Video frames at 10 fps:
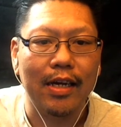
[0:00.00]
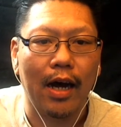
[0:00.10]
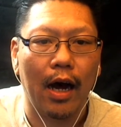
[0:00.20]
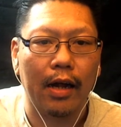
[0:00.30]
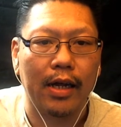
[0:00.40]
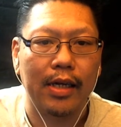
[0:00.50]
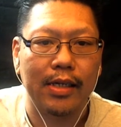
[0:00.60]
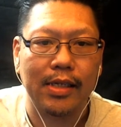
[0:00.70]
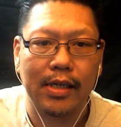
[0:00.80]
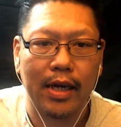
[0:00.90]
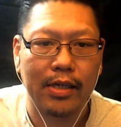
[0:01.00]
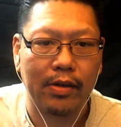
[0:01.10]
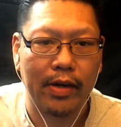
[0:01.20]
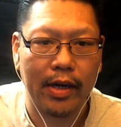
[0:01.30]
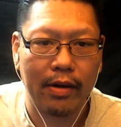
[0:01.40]
I guys see you guys are
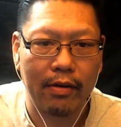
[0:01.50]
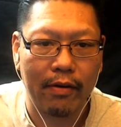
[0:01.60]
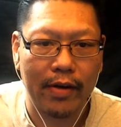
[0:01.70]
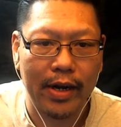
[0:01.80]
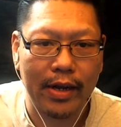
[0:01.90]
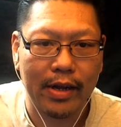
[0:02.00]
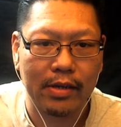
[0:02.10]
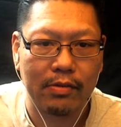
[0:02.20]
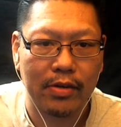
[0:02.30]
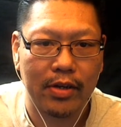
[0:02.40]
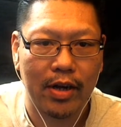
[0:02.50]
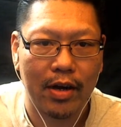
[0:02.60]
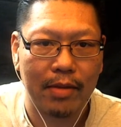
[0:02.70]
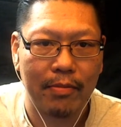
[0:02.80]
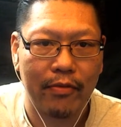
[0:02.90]
in here already because we were
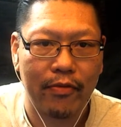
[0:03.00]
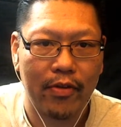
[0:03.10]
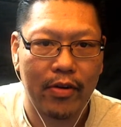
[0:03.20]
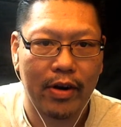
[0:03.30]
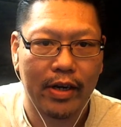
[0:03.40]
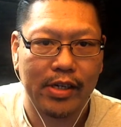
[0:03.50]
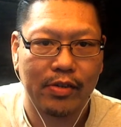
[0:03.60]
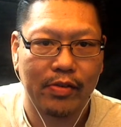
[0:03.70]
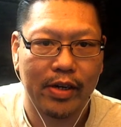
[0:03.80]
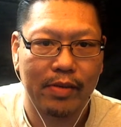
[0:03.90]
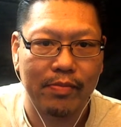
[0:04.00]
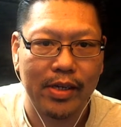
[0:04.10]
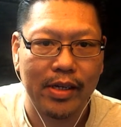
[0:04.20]
talking before I streamed.